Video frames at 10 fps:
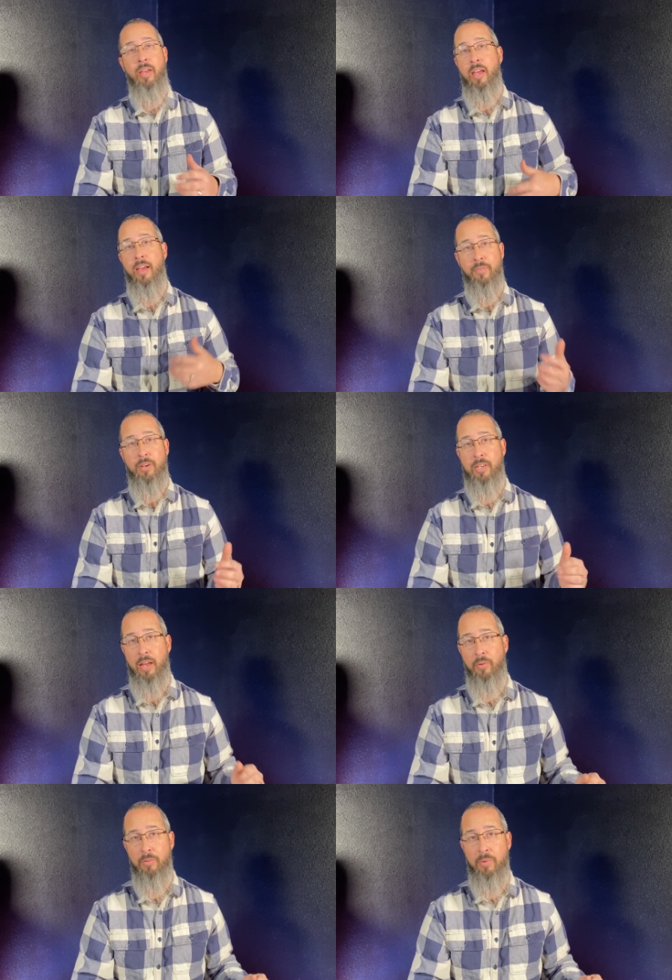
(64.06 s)
every day
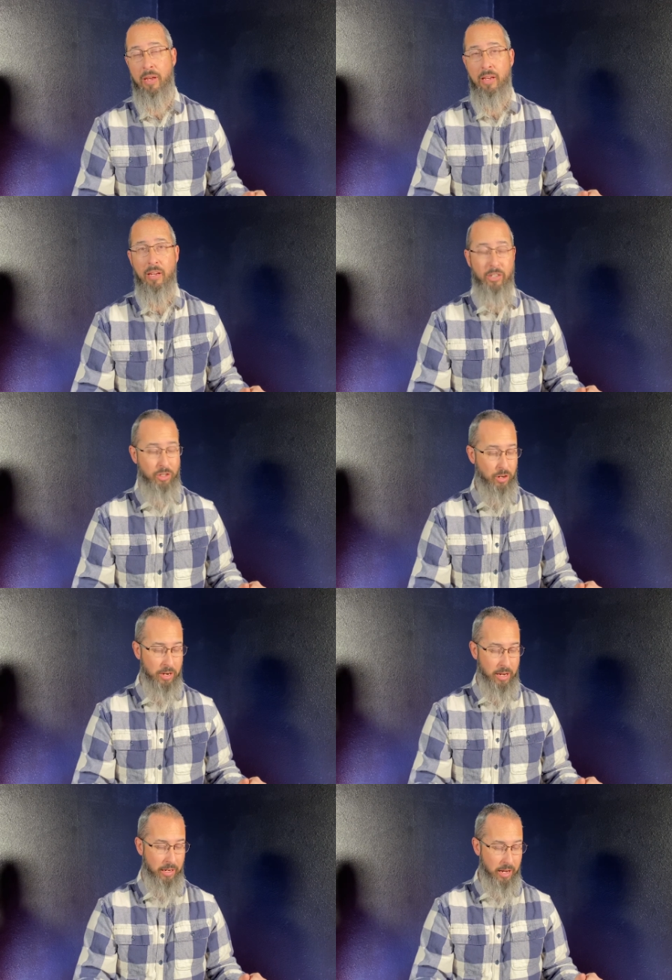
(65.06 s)
with me
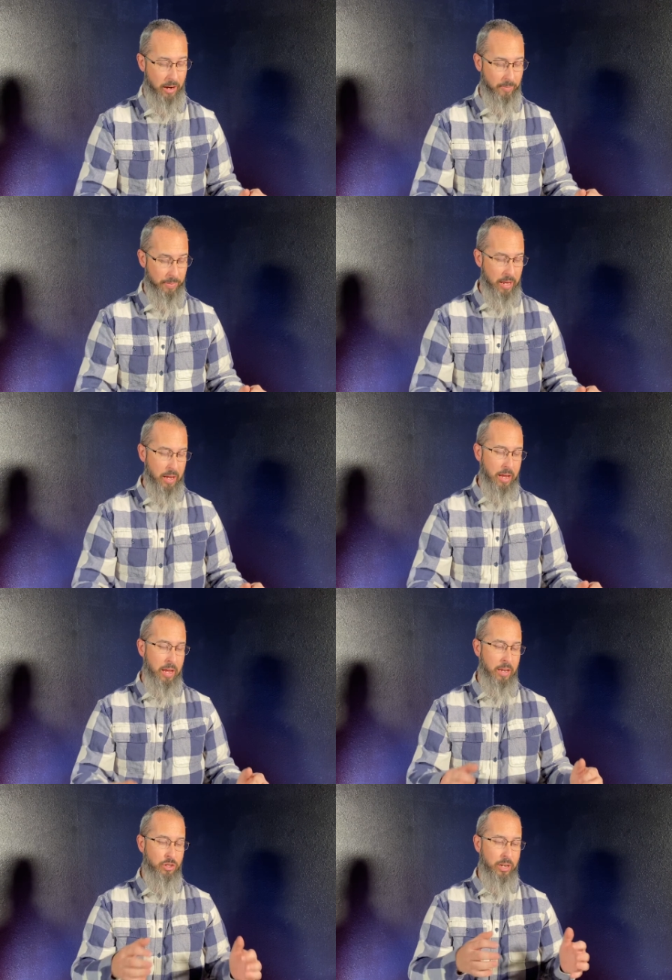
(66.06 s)
journeying here.
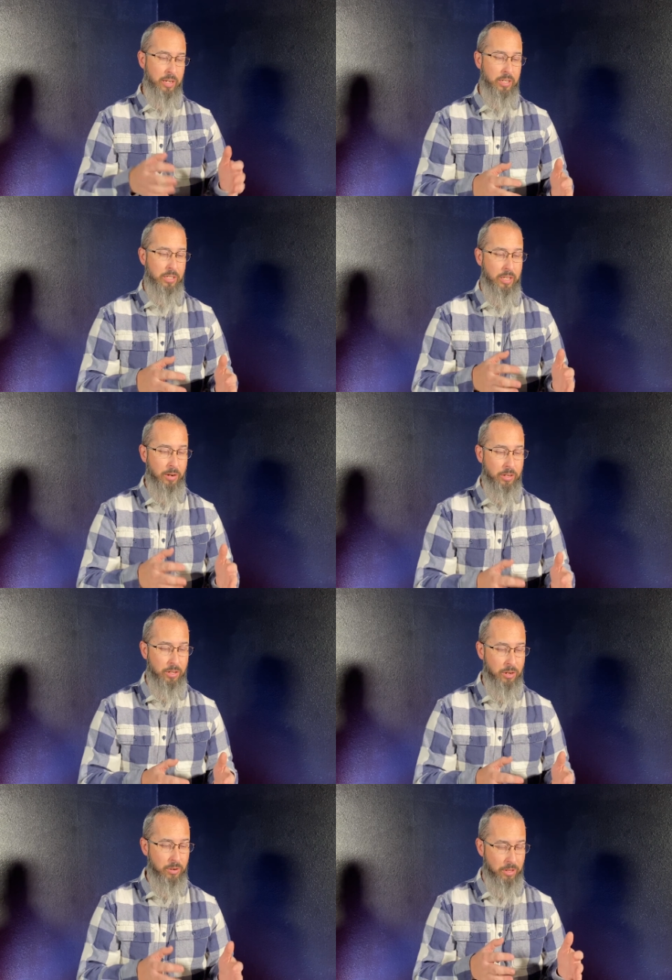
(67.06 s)
In Genesis
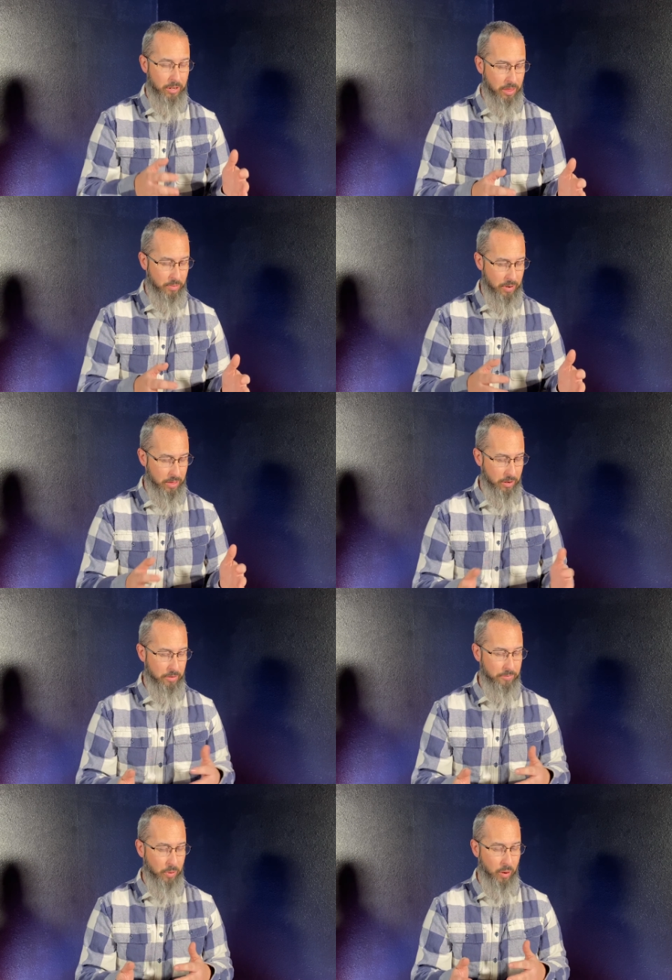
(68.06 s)
32, 33, and
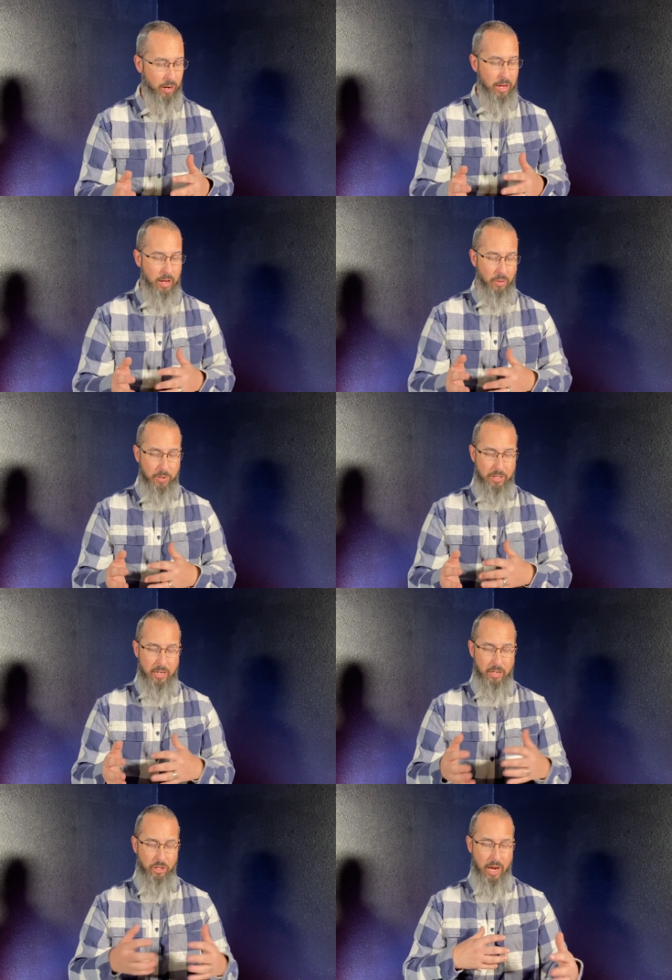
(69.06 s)
34, we
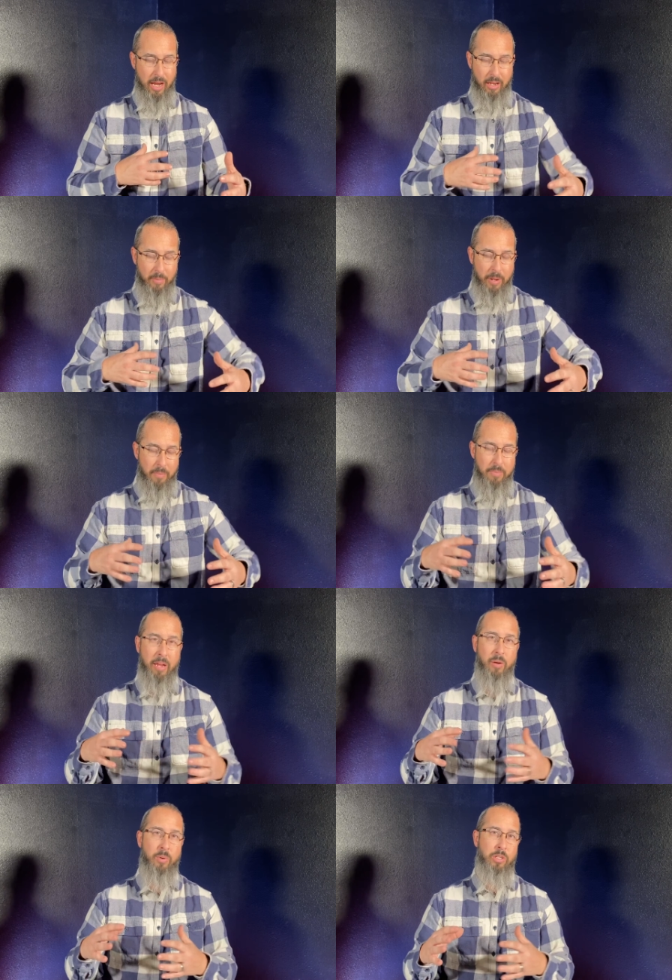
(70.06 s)
see Jacob make
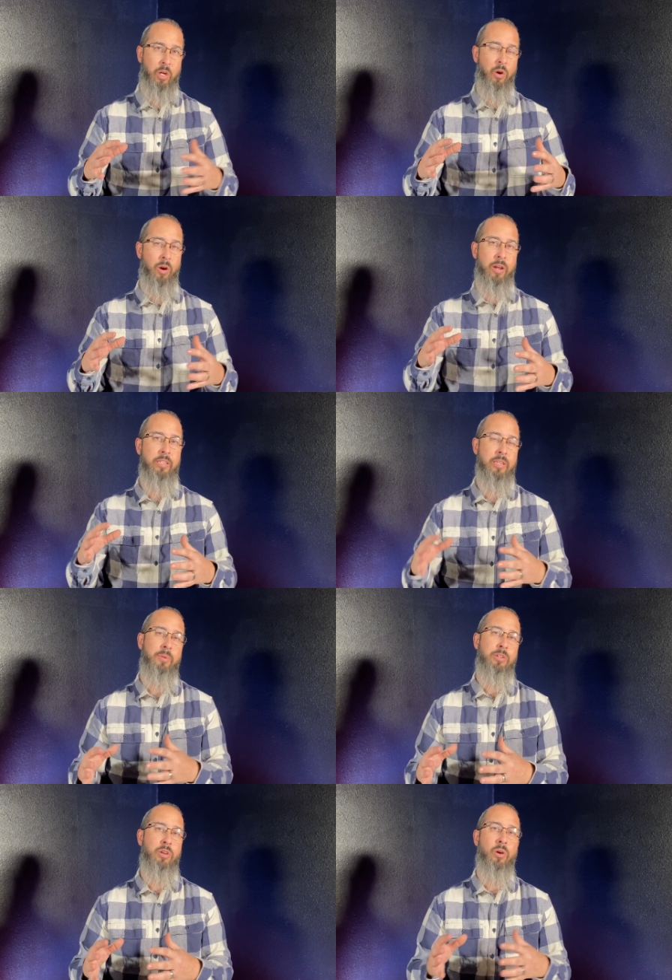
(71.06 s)
a return. He's going to
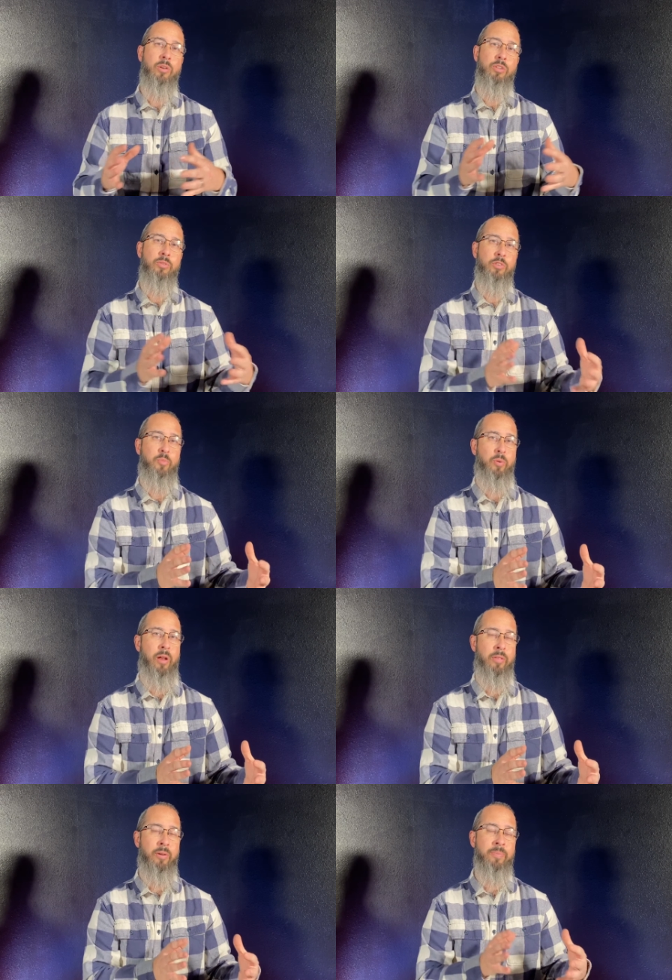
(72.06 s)
return to his
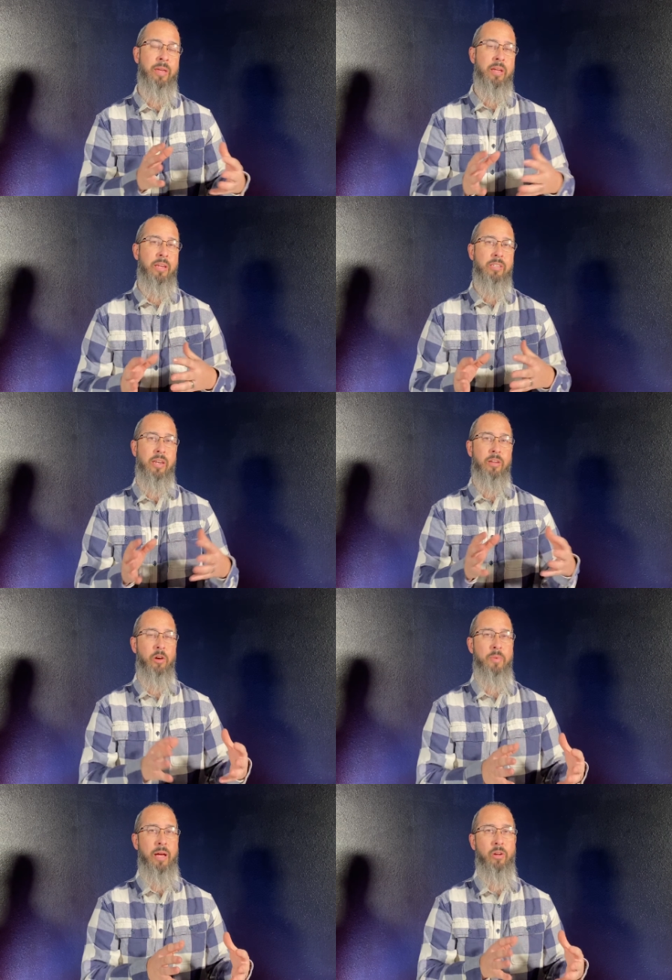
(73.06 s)
brother. He's going to go
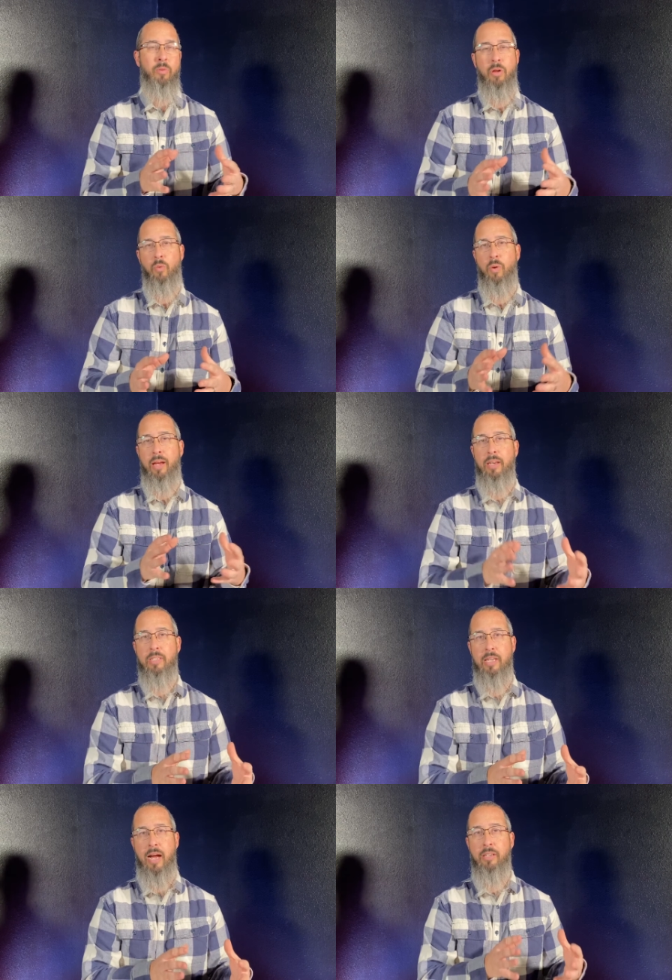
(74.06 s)
back home, be
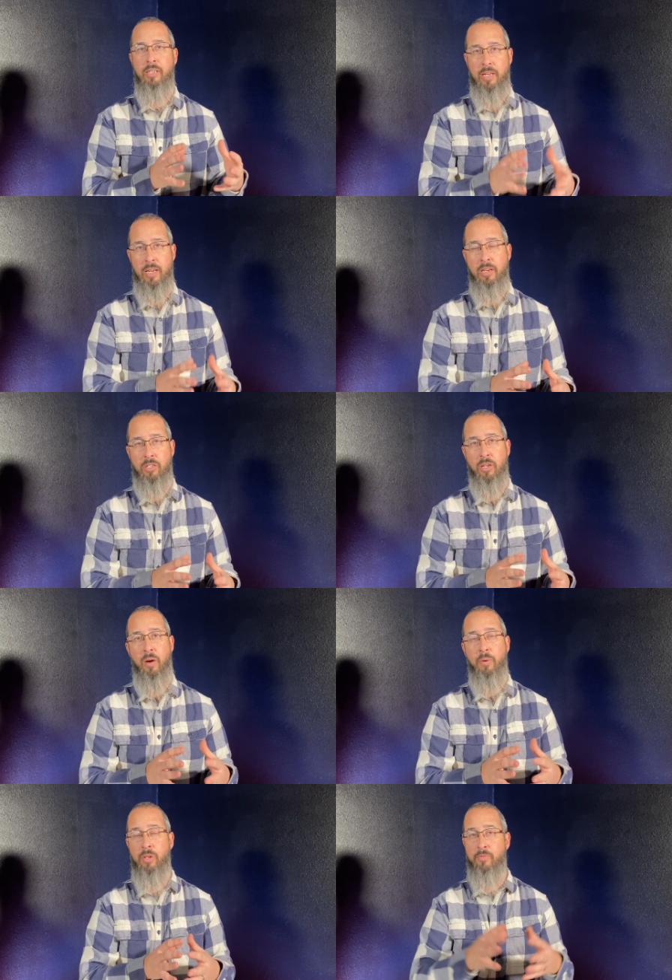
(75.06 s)
reconciled to Esau
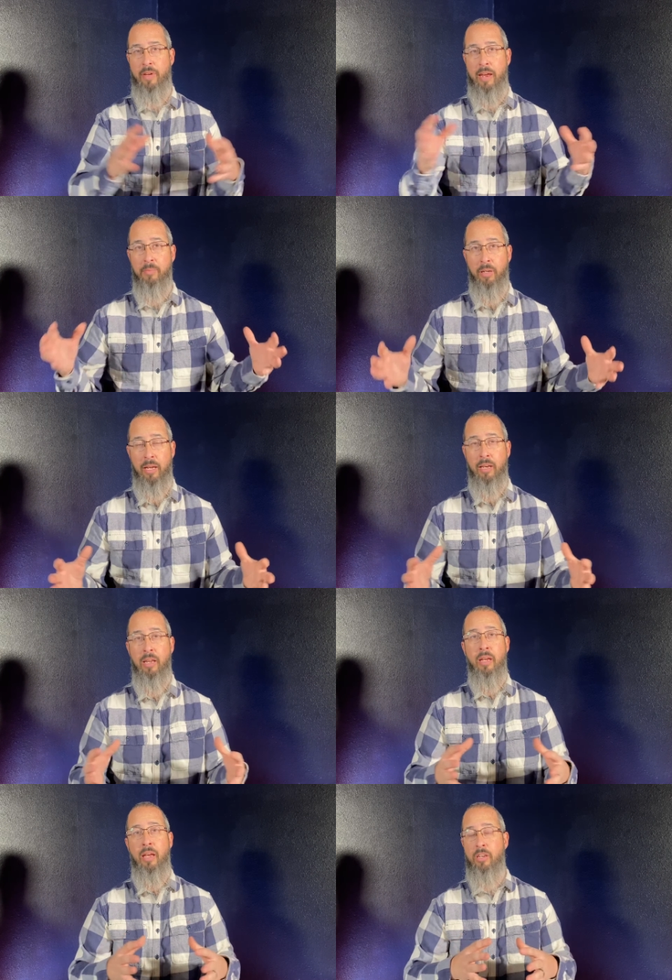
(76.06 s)
with his family and,
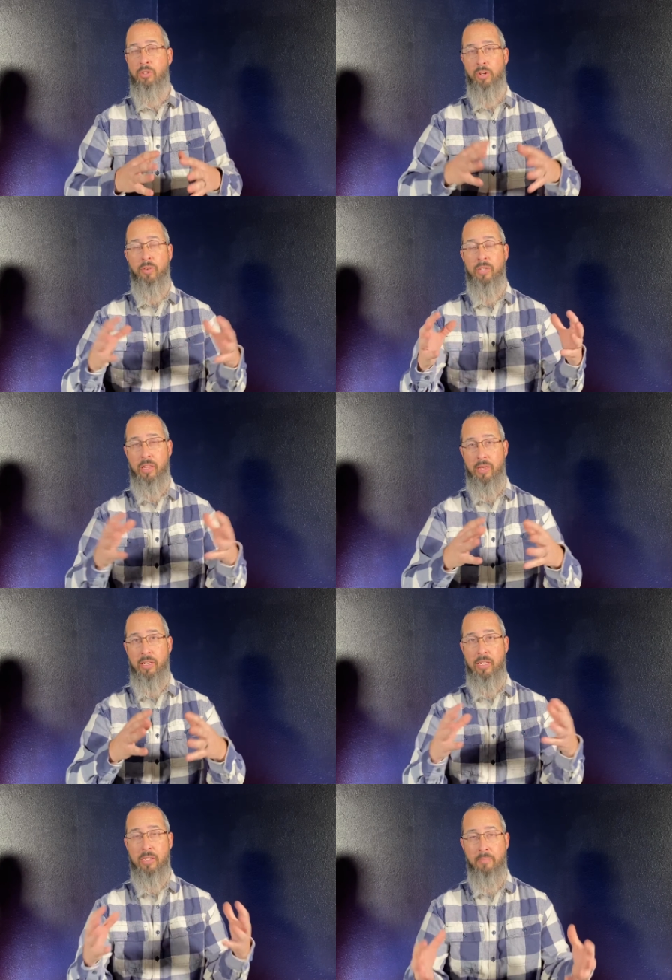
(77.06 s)
and servants, the things
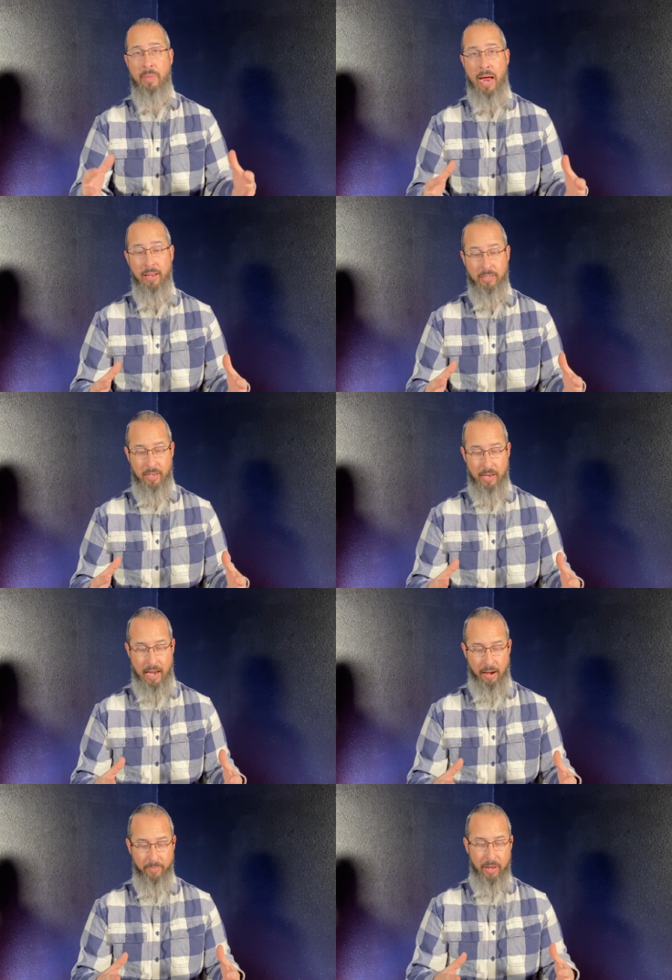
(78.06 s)
he's amassed now.